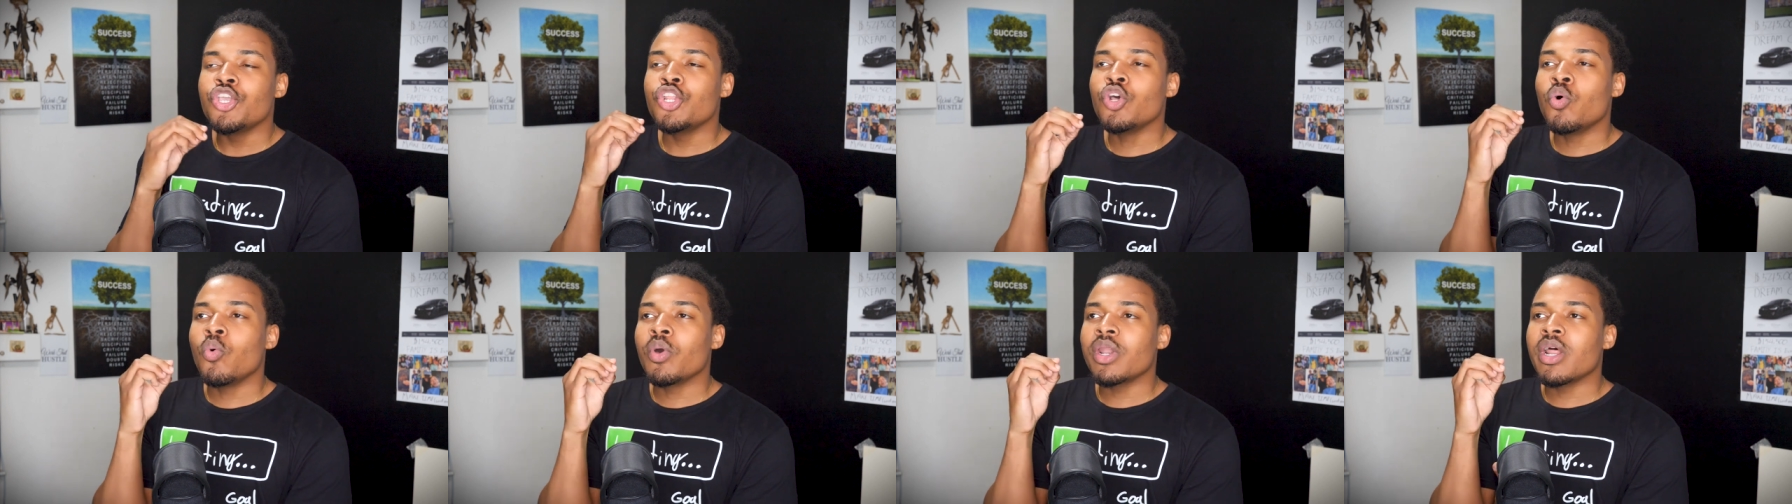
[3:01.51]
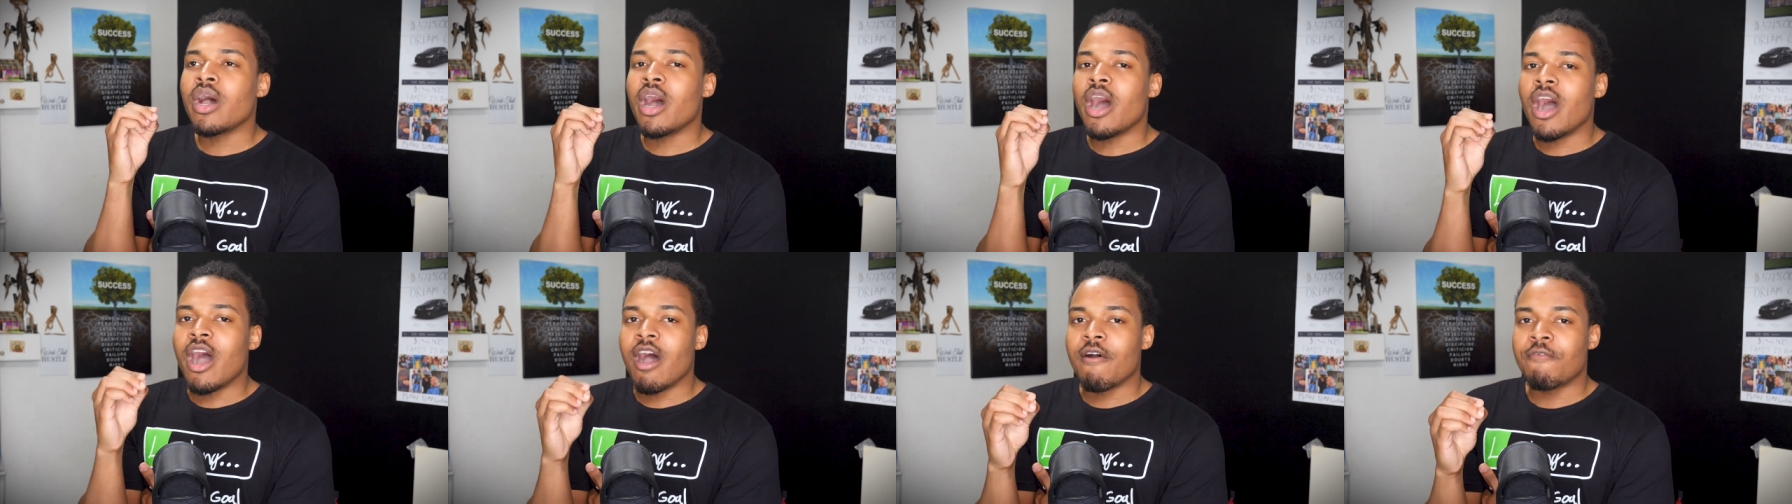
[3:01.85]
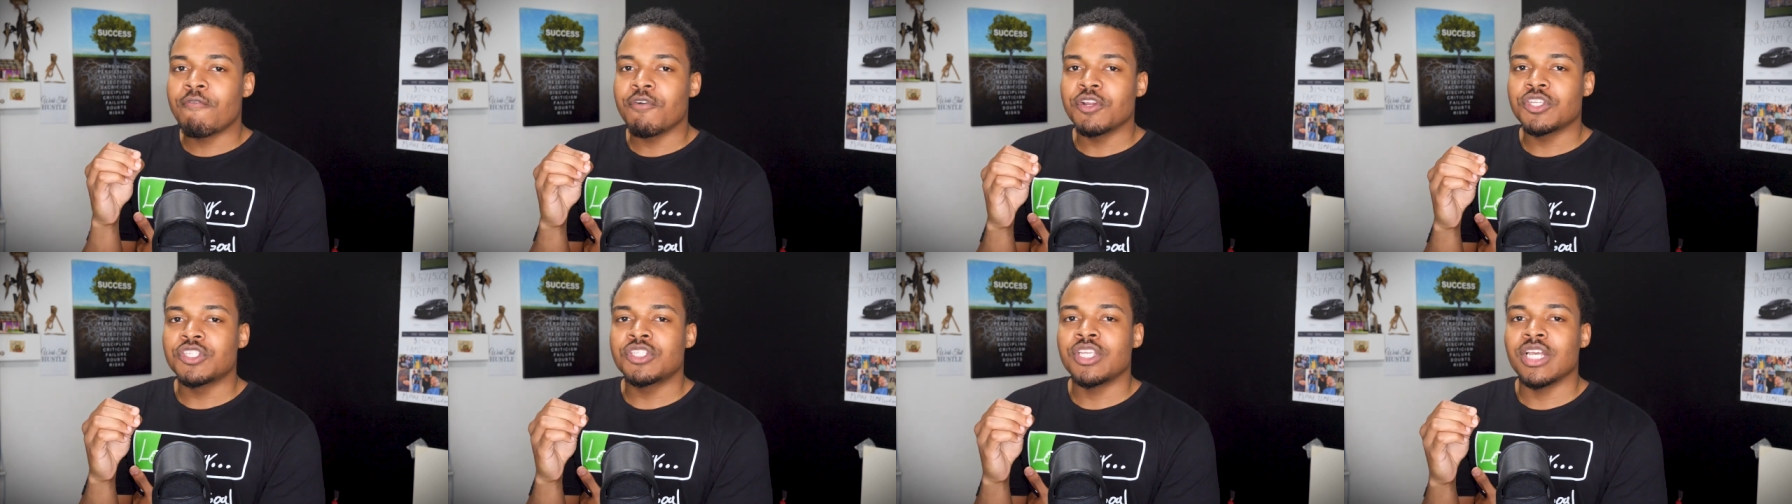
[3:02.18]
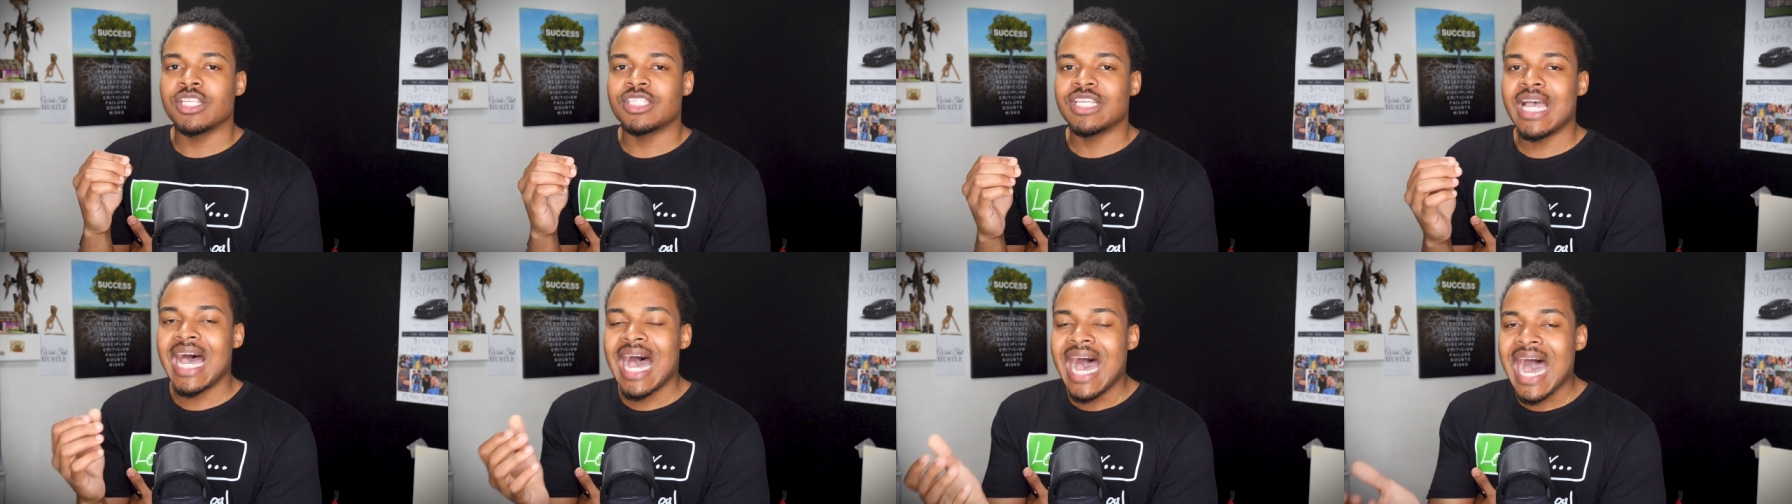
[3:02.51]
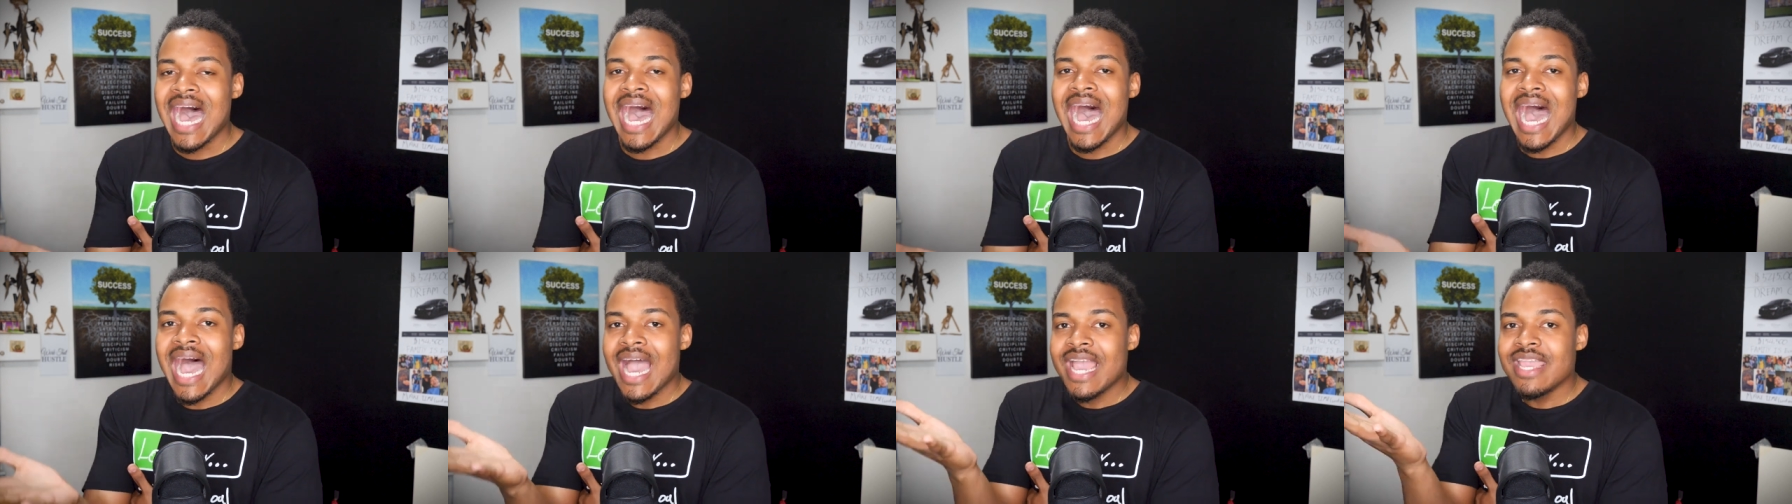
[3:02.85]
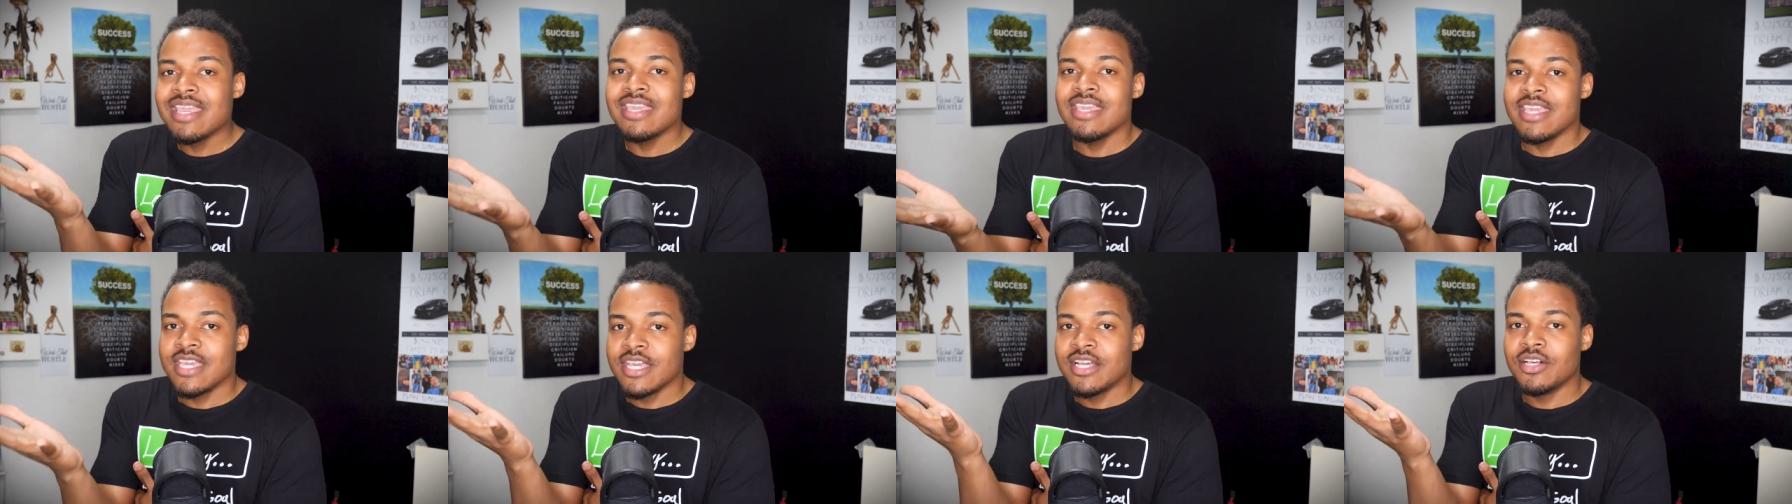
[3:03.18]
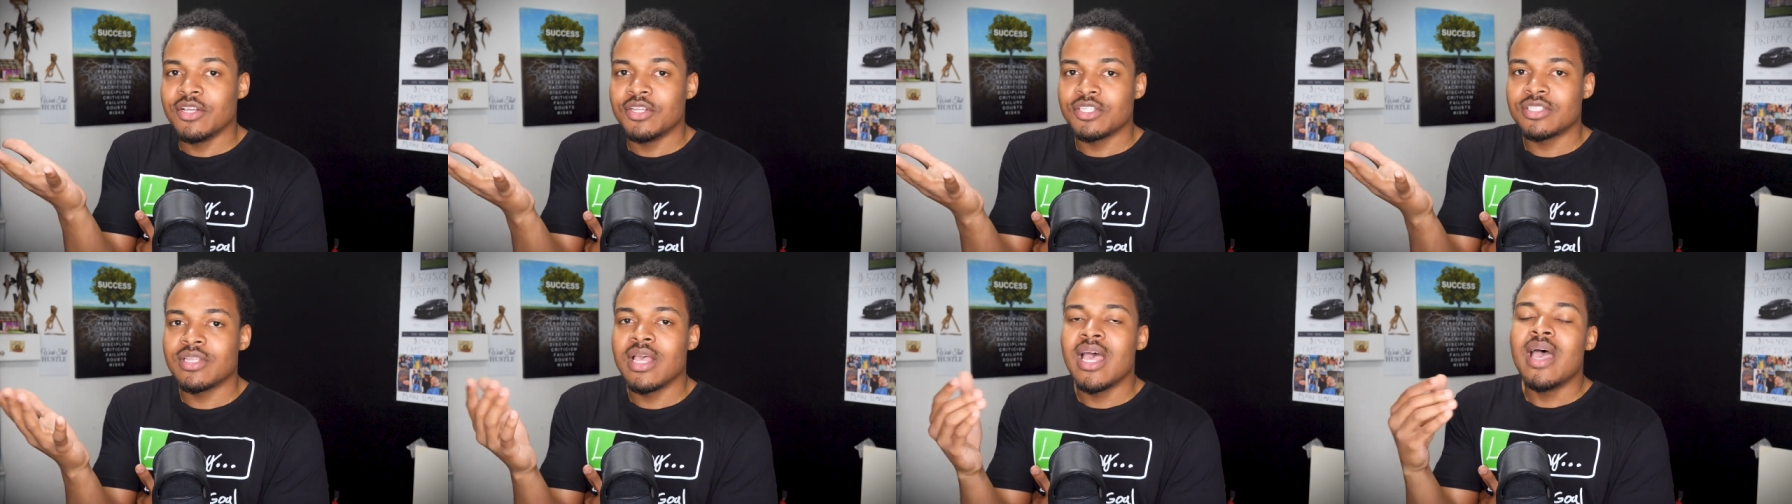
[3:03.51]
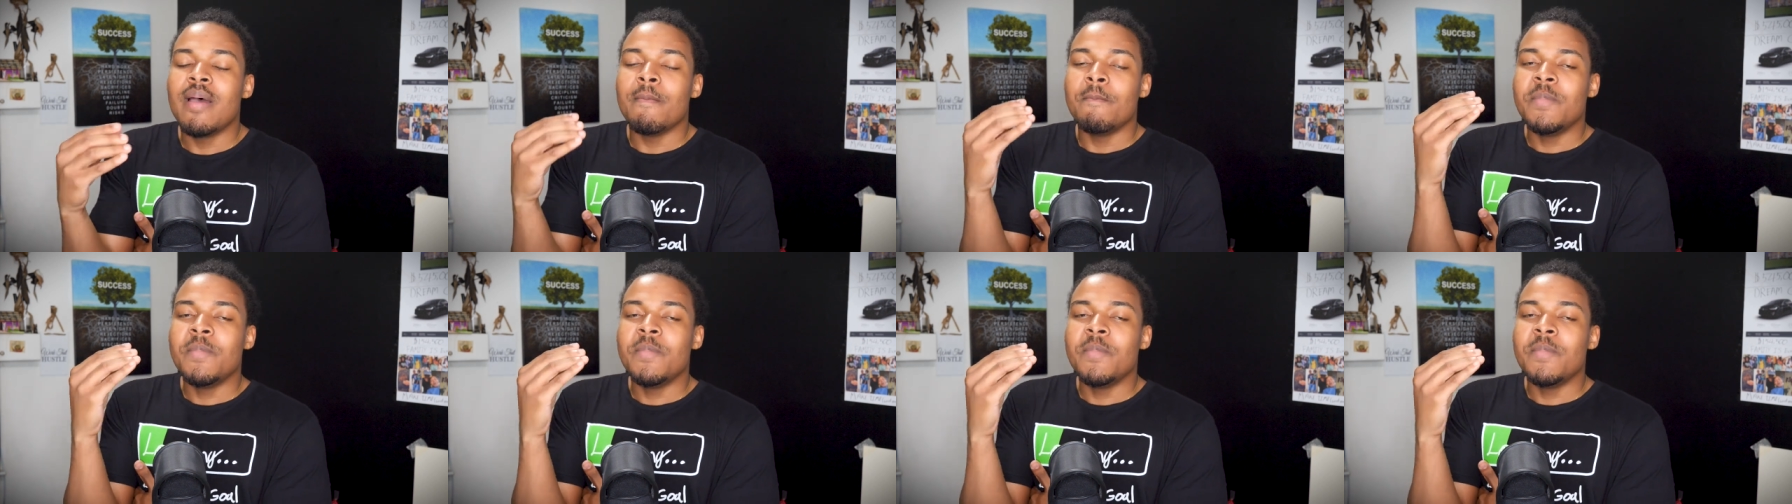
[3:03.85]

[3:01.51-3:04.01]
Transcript: you don't want to offer such high yields